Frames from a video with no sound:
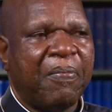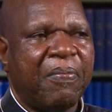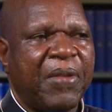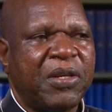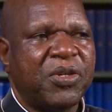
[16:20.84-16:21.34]

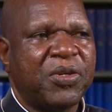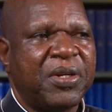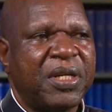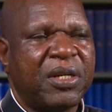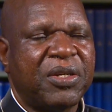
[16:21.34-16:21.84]
The
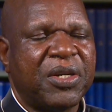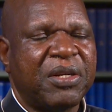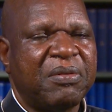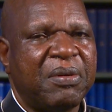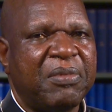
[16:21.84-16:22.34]
story that
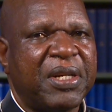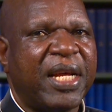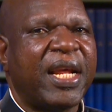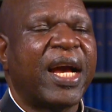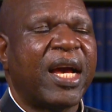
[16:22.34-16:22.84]
touched me more
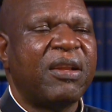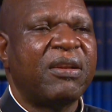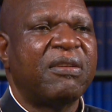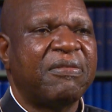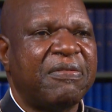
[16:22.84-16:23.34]
and I
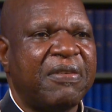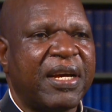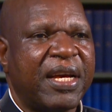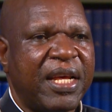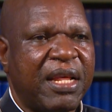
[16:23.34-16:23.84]
cannot
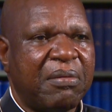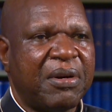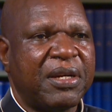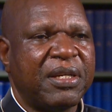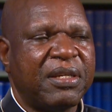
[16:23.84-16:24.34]
forget
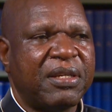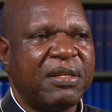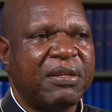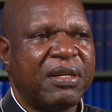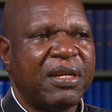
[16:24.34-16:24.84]
about
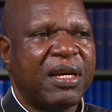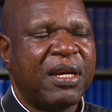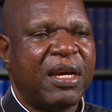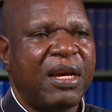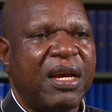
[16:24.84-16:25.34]
is
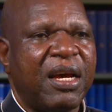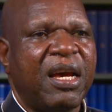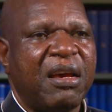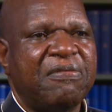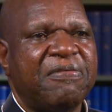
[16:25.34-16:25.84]

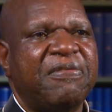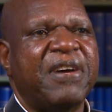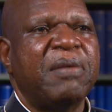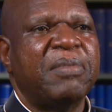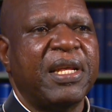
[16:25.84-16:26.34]
a
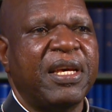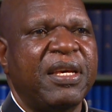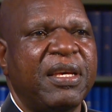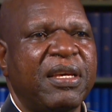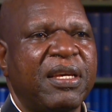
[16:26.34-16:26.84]

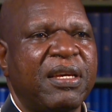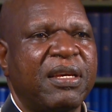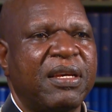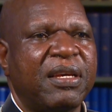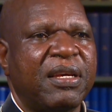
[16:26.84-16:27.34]
family
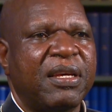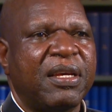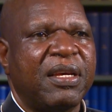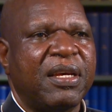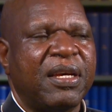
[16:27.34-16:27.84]

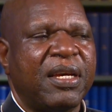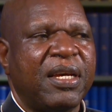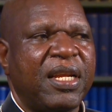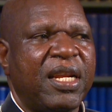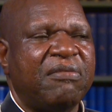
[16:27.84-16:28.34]

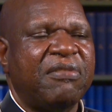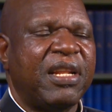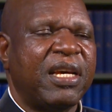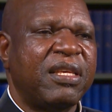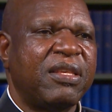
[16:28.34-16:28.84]
in a
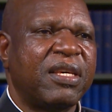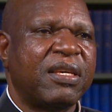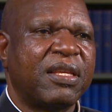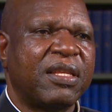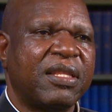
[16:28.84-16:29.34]
village
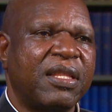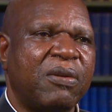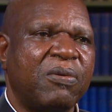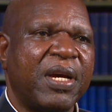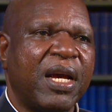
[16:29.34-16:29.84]

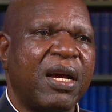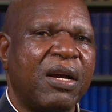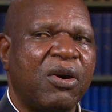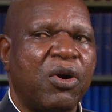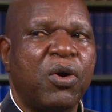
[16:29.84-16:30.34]
that were
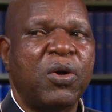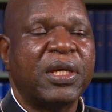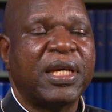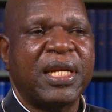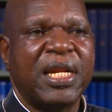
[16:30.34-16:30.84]
all
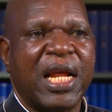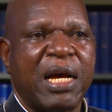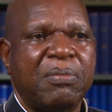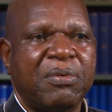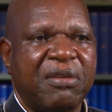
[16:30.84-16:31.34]

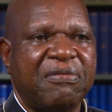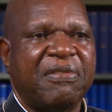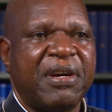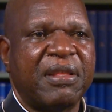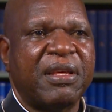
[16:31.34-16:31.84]
kidnapped, the
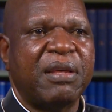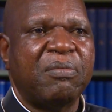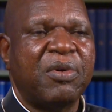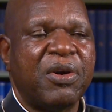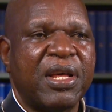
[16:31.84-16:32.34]
father, the
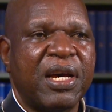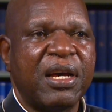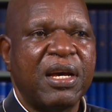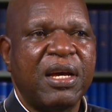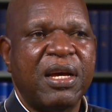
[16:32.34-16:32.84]
mother,
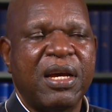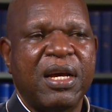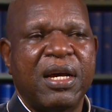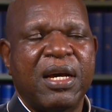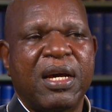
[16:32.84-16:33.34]

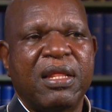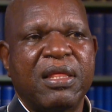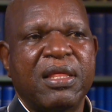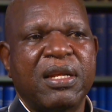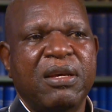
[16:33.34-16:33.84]

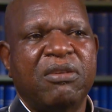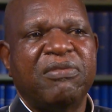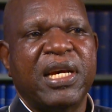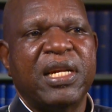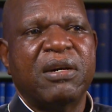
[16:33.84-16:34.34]
and 3 of
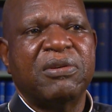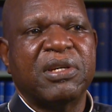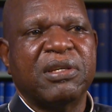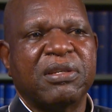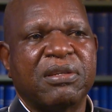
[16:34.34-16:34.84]
their
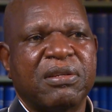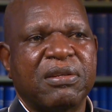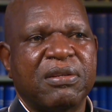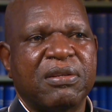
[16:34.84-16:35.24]
daughters.